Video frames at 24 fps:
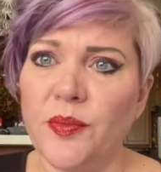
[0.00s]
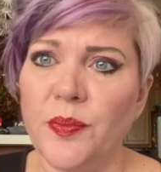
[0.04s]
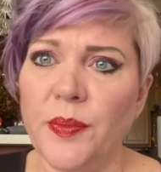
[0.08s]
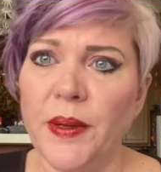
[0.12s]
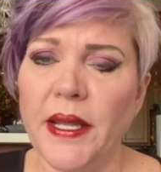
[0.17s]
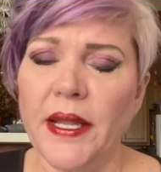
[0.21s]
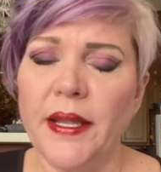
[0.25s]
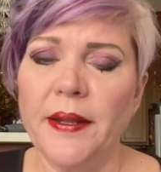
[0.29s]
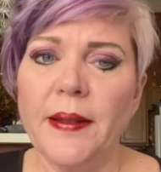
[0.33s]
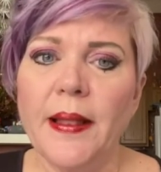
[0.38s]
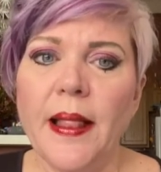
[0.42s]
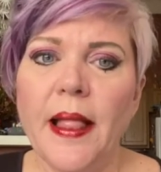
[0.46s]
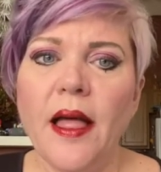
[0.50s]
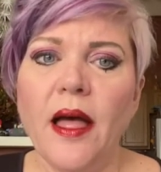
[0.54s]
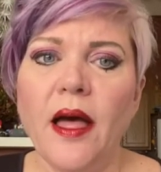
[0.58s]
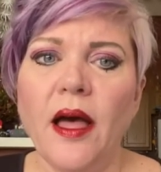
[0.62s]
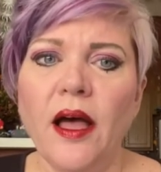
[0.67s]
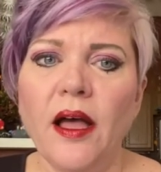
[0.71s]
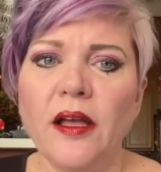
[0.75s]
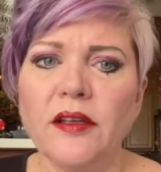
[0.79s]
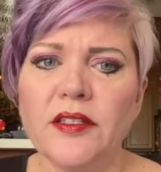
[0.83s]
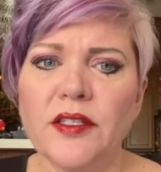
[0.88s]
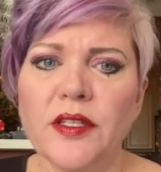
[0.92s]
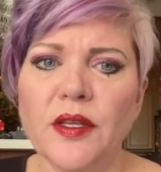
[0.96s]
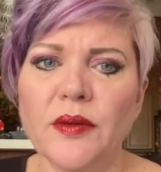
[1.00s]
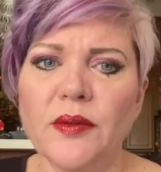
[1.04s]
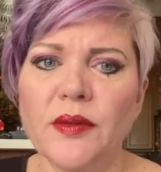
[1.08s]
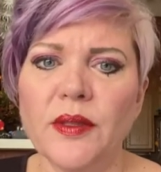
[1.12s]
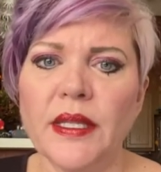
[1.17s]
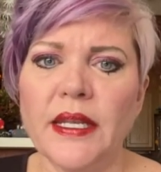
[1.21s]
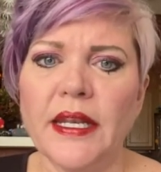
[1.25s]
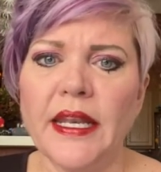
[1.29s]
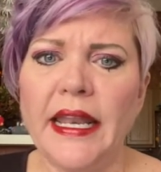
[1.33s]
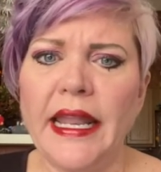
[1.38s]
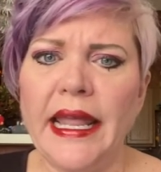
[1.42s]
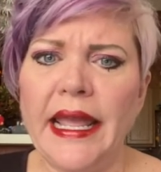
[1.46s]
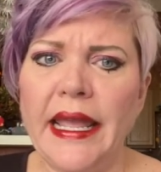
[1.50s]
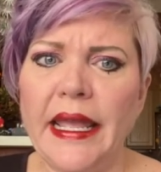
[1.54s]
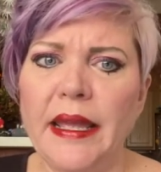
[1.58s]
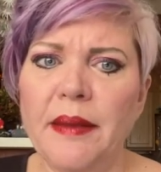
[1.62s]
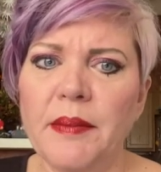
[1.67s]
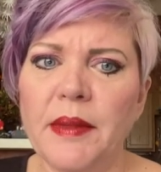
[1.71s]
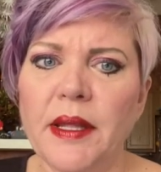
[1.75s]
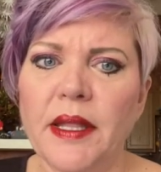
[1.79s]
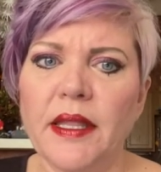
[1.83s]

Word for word: But also the name